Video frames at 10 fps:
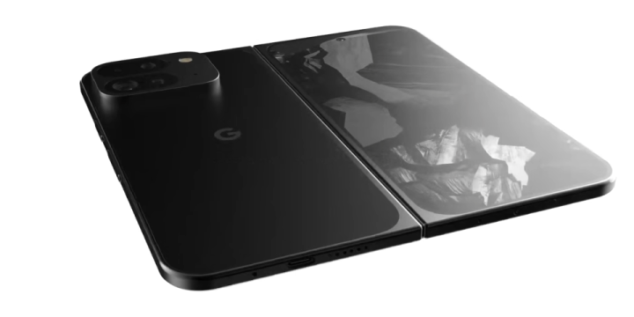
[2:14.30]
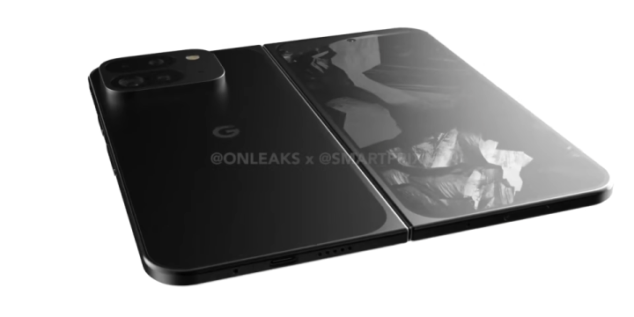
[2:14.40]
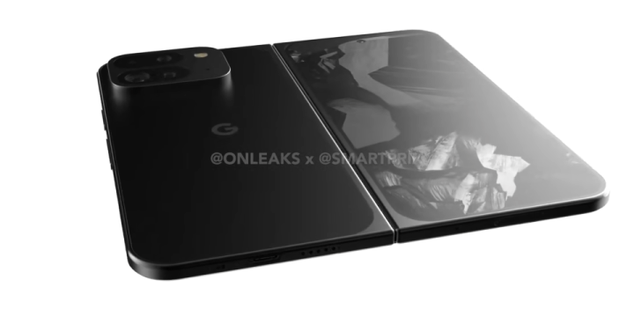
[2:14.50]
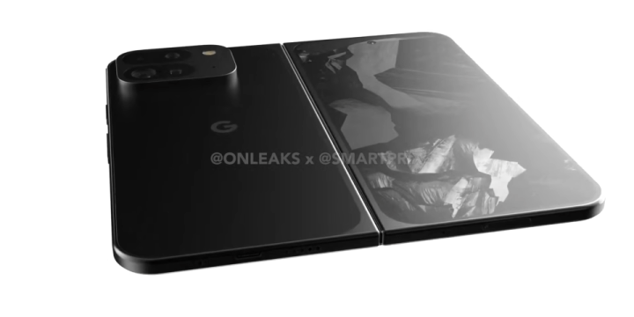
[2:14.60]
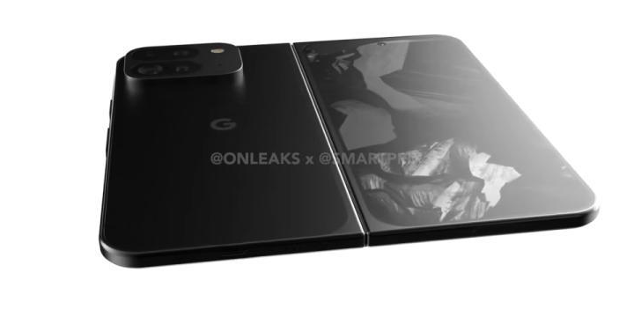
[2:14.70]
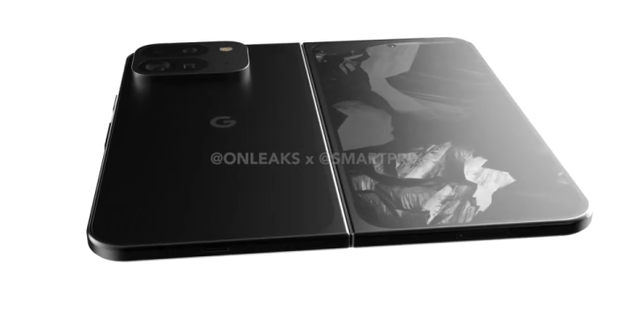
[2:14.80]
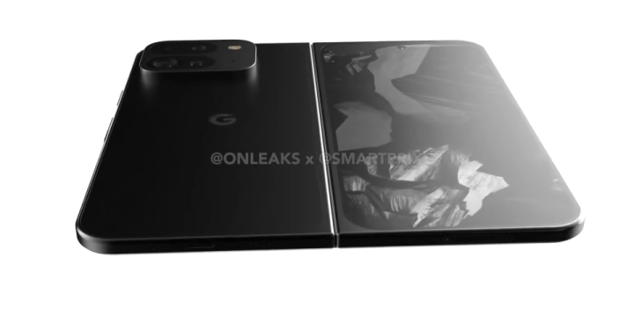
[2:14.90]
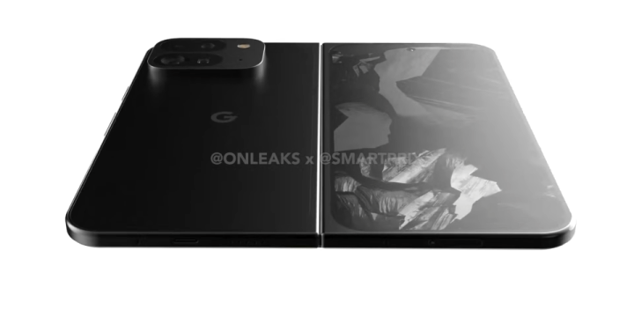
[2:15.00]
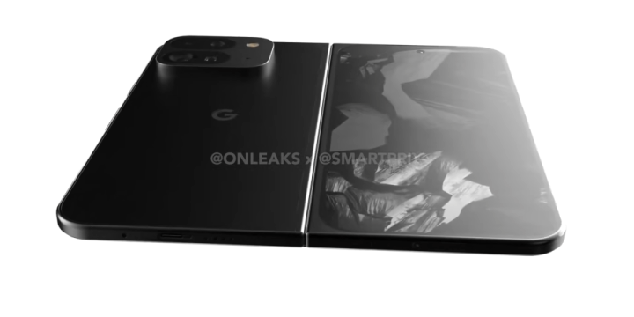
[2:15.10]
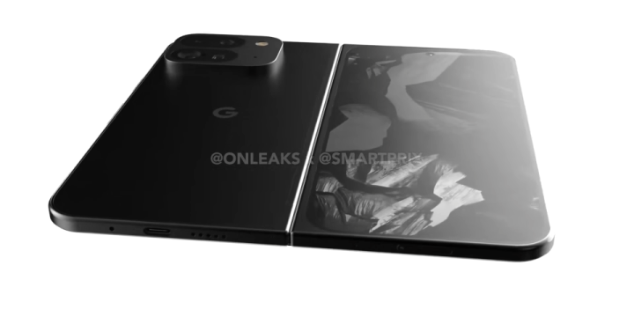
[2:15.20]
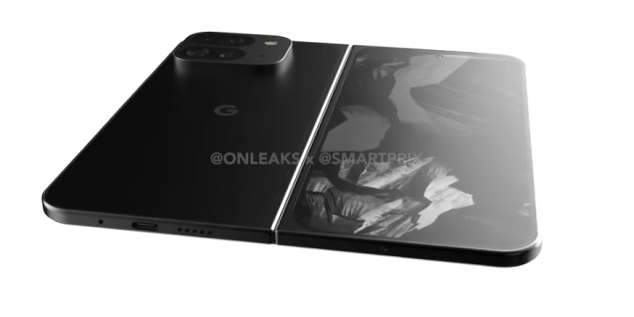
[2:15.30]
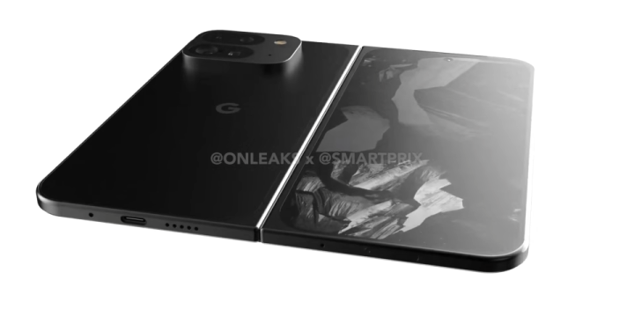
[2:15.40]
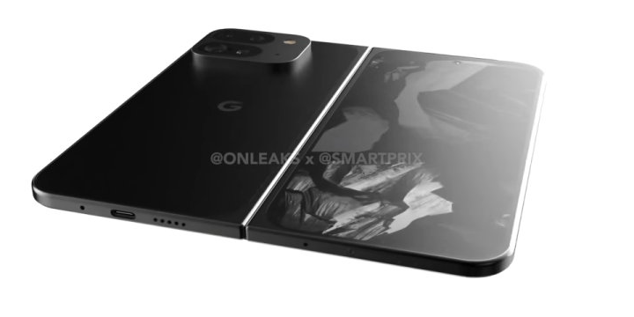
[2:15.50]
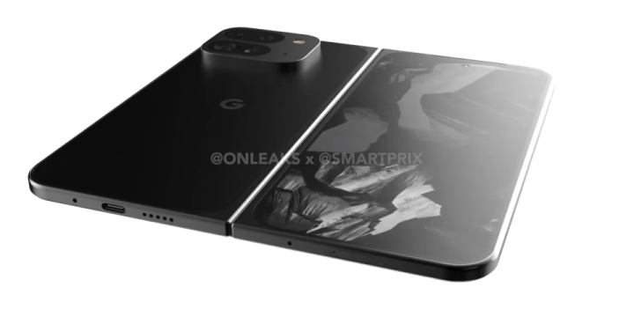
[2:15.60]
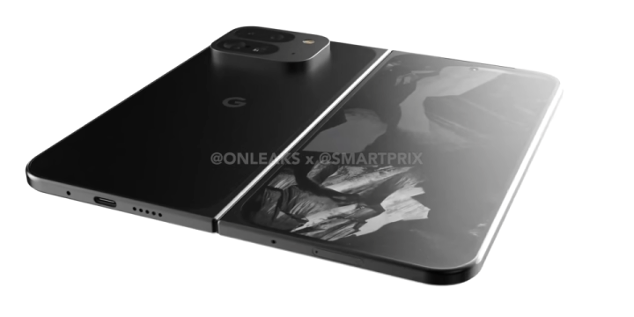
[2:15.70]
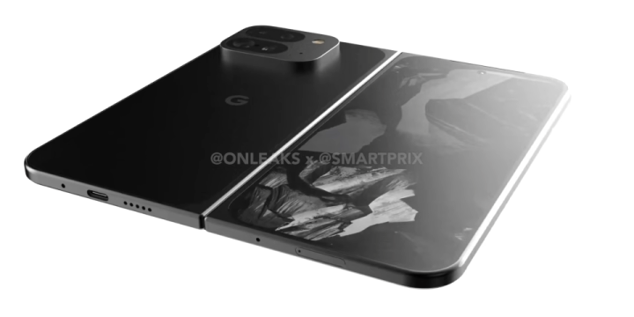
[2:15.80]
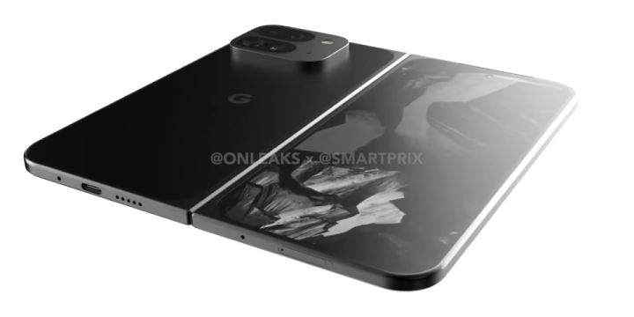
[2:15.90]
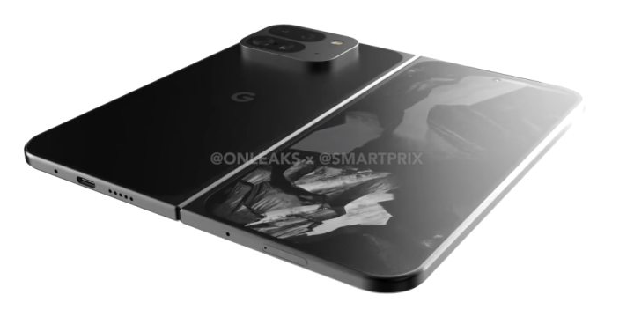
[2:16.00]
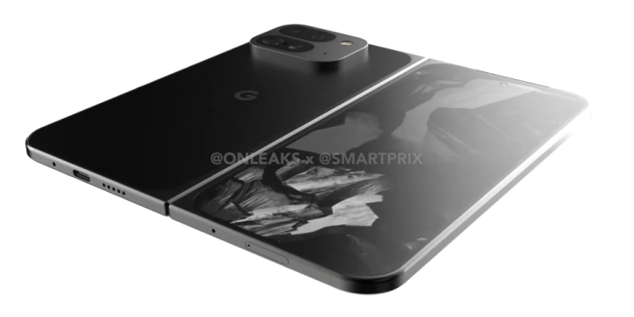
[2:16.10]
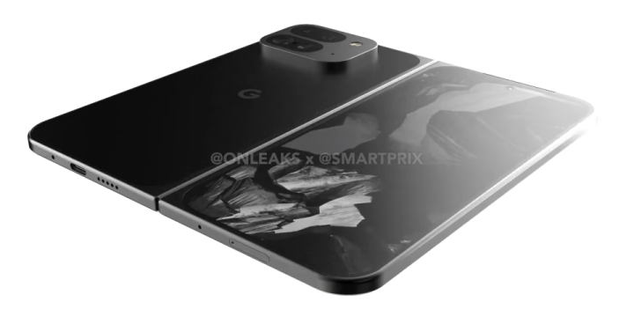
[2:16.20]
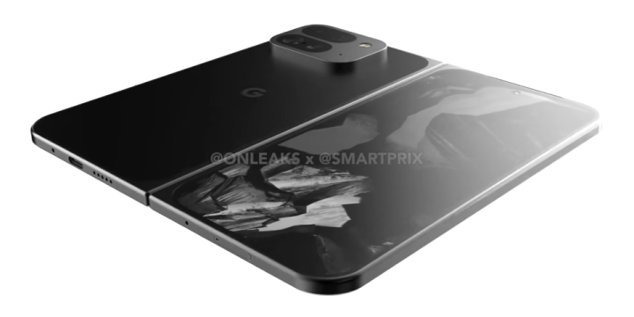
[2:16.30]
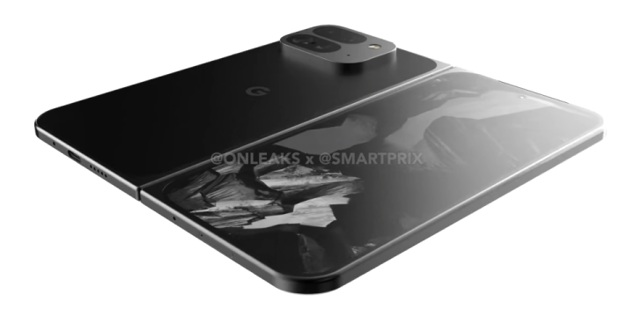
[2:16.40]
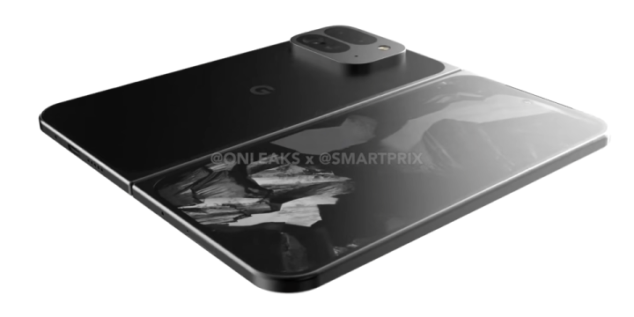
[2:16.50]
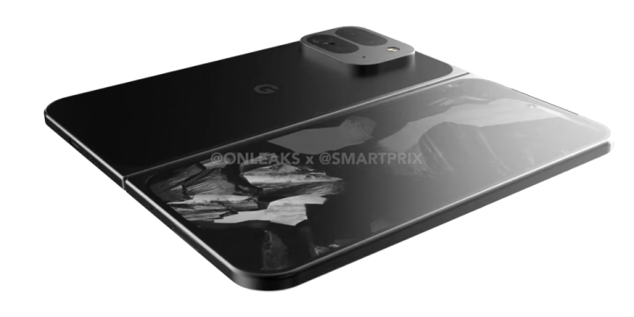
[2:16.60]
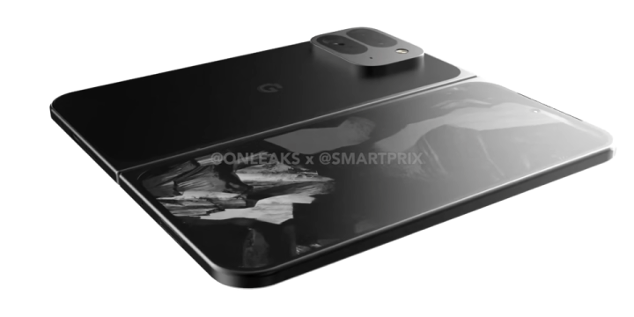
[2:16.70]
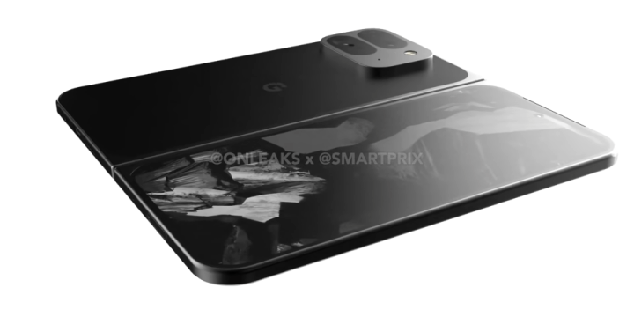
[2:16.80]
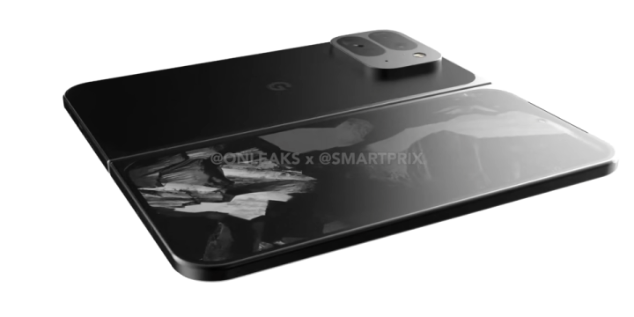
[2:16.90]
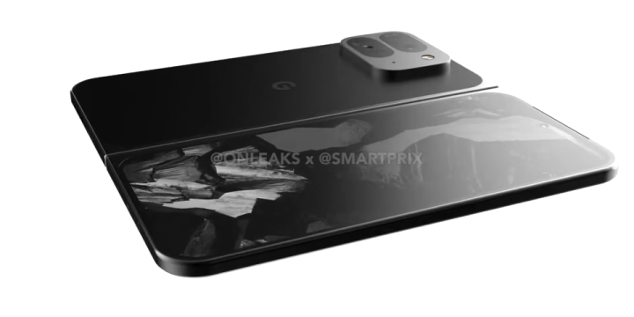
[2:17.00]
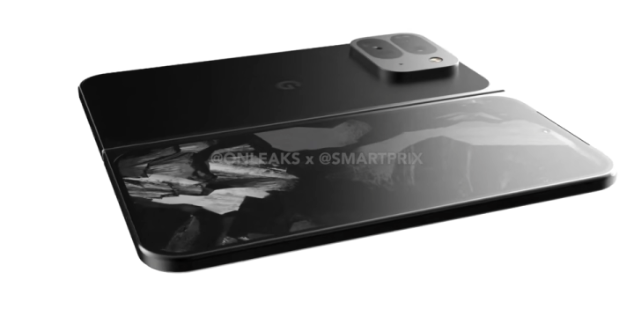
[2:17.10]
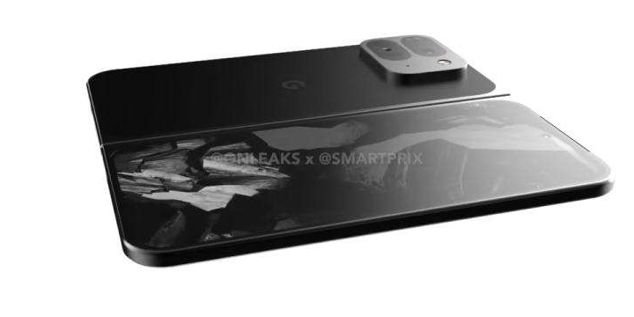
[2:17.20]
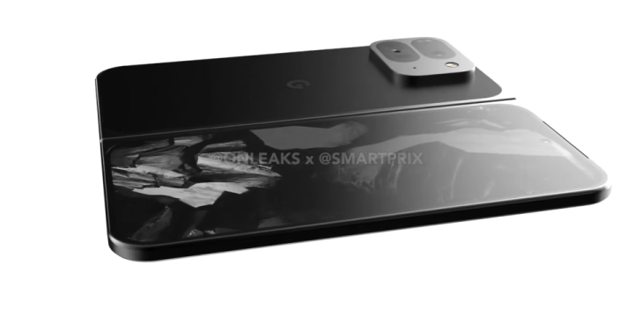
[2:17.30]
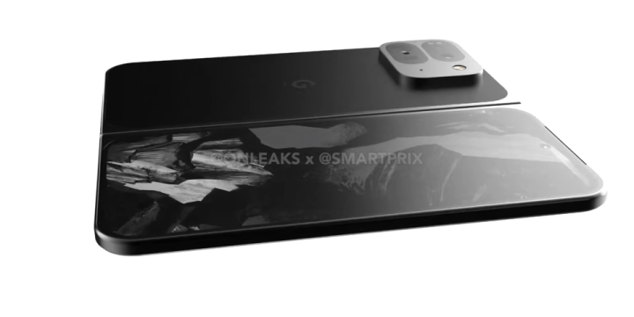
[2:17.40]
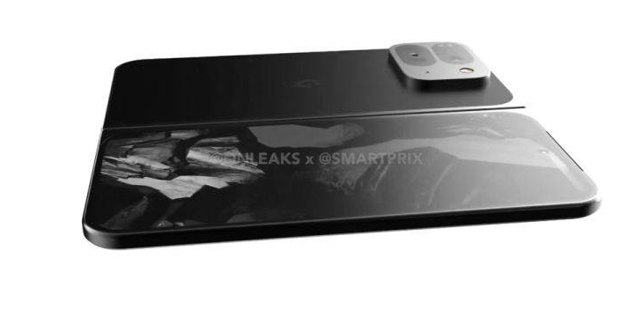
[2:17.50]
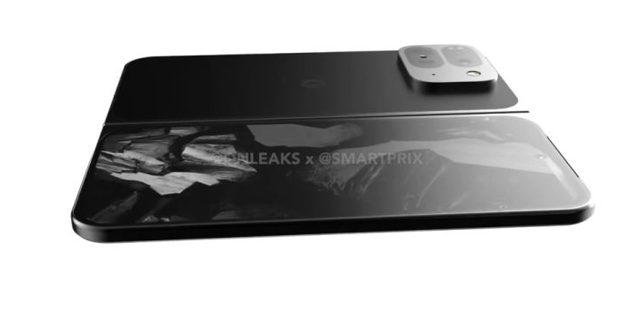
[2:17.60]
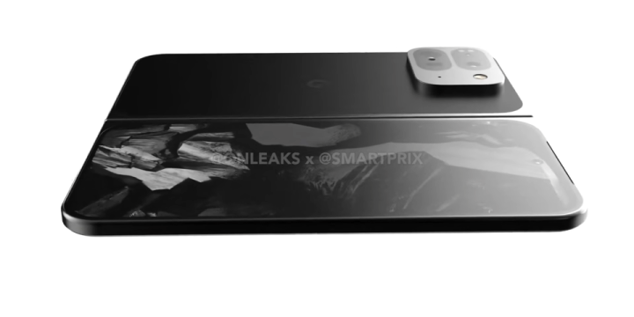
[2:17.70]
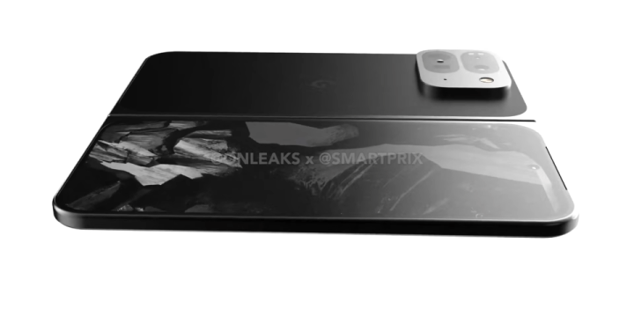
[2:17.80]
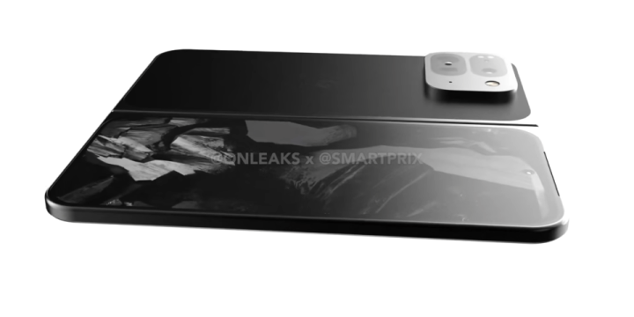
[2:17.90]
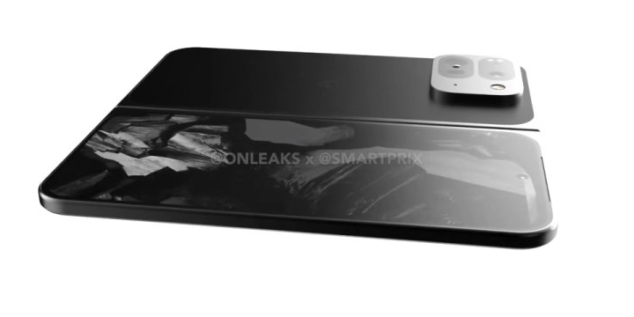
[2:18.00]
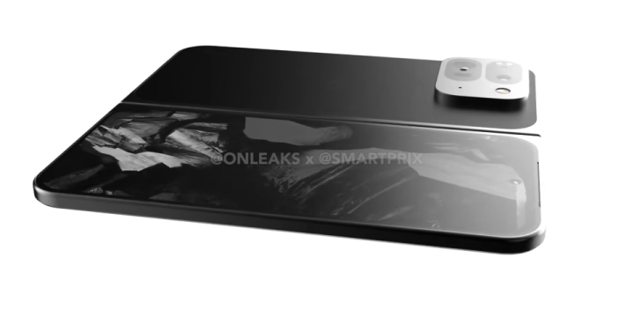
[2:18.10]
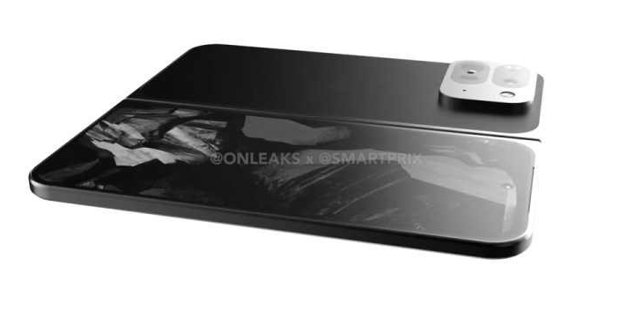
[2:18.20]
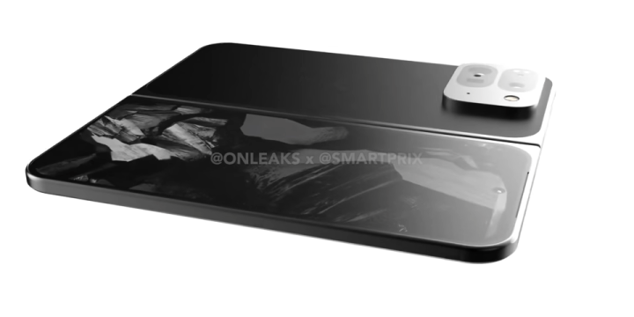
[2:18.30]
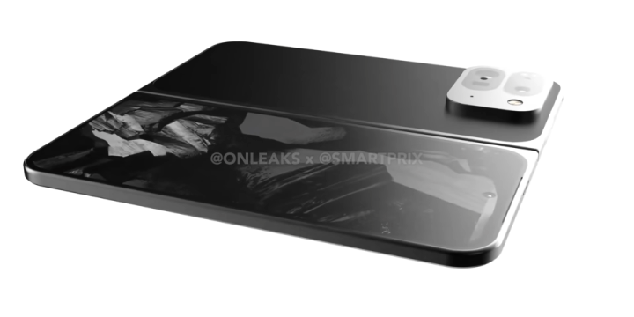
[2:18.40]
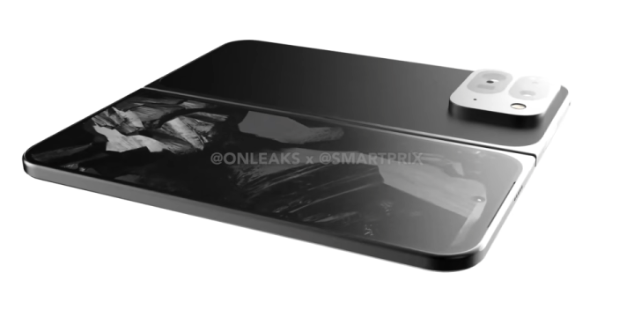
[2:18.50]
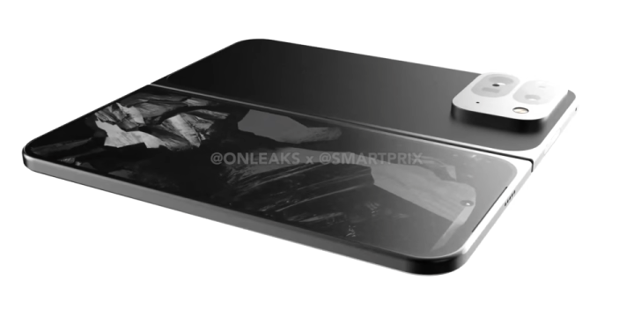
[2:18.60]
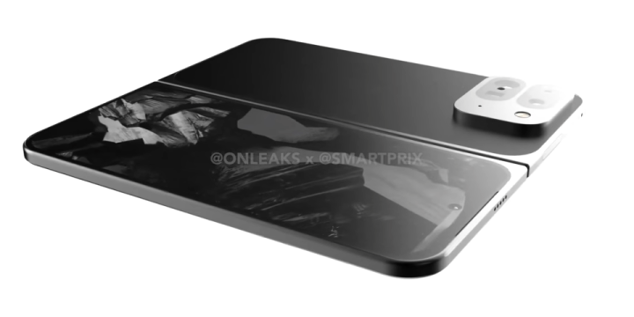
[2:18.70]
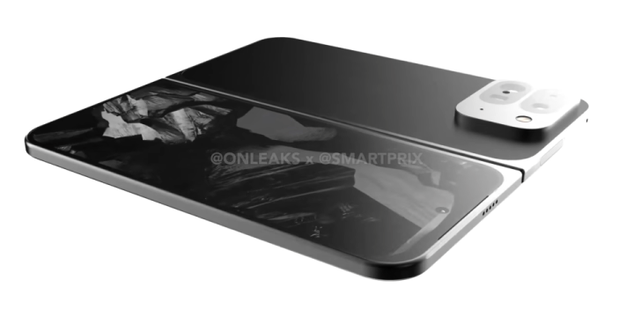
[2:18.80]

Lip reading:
Nobody's mouth can be seen.